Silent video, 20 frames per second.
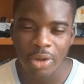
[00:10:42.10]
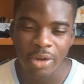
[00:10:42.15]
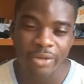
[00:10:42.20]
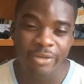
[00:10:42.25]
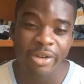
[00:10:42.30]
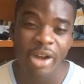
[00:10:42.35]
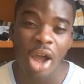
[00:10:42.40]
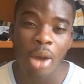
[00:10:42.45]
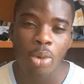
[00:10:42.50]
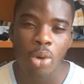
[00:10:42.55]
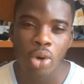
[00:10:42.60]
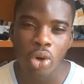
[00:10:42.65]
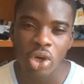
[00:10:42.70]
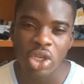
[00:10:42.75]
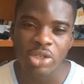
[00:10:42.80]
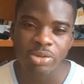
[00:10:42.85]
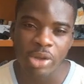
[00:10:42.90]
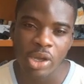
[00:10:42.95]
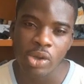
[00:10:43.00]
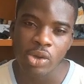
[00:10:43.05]
variable
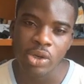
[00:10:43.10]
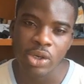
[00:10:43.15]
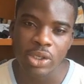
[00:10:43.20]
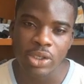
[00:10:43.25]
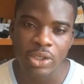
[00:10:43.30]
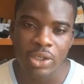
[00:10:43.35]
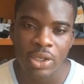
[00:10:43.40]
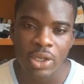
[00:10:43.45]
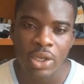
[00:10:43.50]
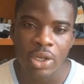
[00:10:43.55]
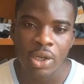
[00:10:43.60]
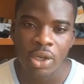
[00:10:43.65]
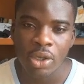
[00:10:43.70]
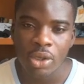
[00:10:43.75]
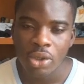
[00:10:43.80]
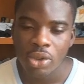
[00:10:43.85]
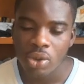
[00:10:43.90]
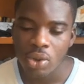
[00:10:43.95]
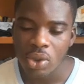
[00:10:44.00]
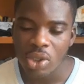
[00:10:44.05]
cost per unit.
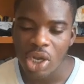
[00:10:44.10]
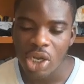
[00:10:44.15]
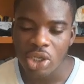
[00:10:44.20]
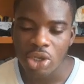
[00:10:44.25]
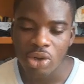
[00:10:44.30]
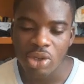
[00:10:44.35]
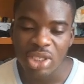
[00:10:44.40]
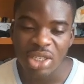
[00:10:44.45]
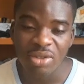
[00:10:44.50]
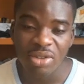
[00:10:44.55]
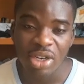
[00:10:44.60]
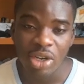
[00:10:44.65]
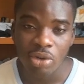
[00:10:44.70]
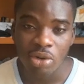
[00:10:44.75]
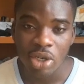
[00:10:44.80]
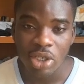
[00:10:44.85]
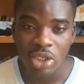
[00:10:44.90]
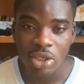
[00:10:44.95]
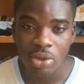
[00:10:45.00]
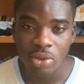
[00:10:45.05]
So that's always given the
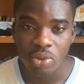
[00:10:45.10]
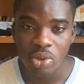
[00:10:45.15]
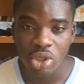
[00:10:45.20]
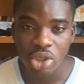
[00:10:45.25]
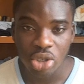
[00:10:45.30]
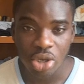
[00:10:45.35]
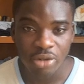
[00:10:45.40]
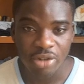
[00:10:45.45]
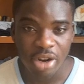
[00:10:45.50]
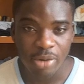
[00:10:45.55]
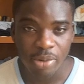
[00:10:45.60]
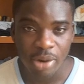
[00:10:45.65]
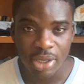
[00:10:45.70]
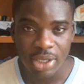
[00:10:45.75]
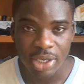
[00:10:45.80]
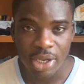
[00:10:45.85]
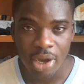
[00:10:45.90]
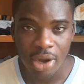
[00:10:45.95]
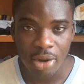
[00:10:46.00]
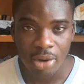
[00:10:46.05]
question. We solve the
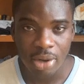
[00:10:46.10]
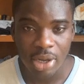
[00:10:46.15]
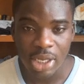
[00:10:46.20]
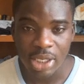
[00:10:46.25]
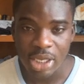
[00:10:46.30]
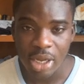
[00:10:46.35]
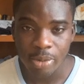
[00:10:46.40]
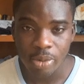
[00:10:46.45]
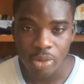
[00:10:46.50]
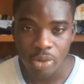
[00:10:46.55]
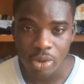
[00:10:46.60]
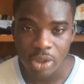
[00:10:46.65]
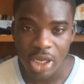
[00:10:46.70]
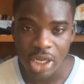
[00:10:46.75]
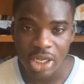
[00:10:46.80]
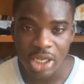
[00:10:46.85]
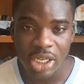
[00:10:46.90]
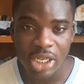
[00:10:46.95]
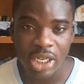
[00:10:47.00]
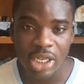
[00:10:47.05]
practical example. The
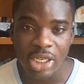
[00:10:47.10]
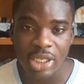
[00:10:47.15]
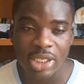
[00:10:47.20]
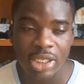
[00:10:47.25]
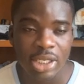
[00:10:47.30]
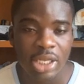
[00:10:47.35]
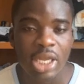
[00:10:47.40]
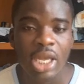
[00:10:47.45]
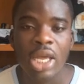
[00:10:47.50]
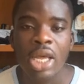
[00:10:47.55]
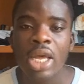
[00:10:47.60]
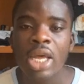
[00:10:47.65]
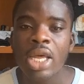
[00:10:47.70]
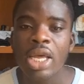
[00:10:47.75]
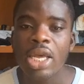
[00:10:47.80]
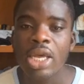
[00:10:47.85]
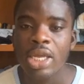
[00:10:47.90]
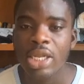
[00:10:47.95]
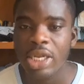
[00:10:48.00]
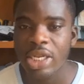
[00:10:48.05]
link is
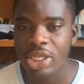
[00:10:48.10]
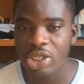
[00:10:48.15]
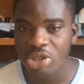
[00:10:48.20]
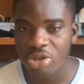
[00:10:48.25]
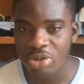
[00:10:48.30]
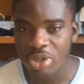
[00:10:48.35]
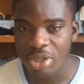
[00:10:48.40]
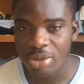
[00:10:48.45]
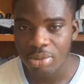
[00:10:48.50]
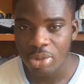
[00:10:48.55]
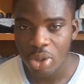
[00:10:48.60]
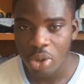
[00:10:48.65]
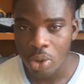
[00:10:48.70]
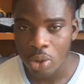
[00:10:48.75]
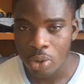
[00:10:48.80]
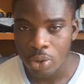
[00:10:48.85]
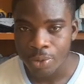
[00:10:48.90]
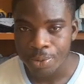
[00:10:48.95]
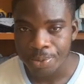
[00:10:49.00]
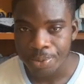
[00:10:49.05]
in the description
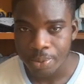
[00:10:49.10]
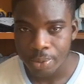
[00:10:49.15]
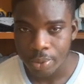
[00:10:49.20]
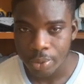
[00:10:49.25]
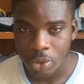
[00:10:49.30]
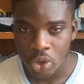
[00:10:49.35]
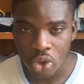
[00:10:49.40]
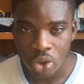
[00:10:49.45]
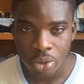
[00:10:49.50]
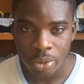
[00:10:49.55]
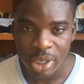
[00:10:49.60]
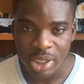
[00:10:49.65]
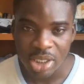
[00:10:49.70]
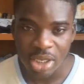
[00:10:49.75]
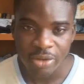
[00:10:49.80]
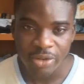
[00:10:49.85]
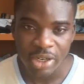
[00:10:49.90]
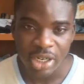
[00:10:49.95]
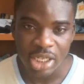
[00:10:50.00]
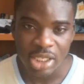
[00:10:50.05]
below. You know,
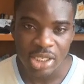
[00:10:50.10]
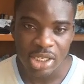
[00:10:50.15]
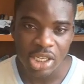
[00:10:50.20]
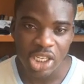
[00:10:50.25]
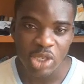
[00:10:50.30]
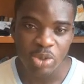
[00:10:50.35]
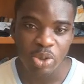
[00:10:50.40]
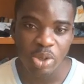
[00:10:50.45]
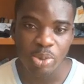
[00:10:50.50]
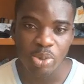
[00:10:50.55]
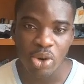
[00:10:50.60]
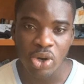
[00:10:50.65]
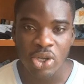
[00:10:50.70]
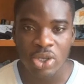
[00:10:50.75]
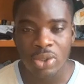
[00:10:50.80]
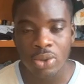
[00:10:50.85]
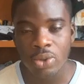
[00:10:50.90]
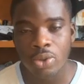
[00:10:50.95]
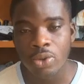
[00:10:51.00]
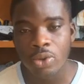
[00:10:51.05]
myself and the THP boy.
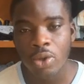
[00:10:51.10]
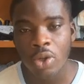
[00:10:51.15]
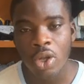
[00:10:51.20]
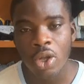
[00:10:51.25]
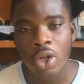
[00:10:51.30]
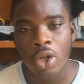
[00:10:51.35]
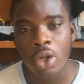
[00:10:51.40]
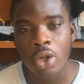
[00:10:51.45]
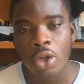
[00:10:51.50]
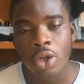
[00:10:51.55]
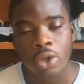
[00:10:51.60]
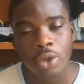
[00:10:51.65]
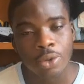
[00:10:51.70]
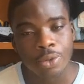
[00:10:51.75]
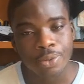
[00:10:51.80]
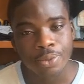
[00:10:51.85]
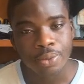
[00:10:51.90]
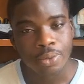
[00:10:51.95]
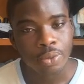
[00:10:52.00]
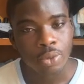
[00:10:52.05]
So you
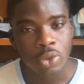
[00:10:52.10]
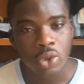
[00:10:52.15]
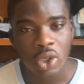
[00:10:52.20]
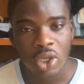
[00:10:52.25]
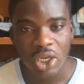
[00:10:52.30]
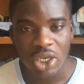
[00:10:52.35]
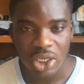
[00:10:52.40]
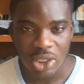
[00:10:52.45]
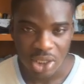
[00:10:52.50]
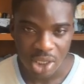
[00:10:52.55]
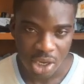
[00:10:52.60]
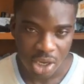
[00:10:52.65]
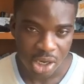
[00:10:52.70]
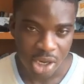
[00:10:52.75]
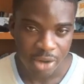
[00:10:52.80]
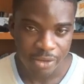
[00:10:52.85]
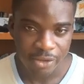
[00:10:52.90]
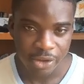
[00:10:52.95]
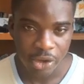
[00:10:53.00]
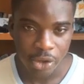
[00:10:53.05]
can just check out
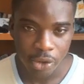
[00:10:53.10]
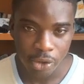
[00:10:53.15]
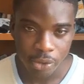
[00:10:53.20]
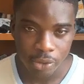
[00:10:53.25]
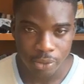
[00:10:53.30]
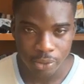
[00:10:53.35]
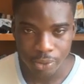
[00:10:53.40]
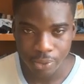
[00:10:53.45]
that video.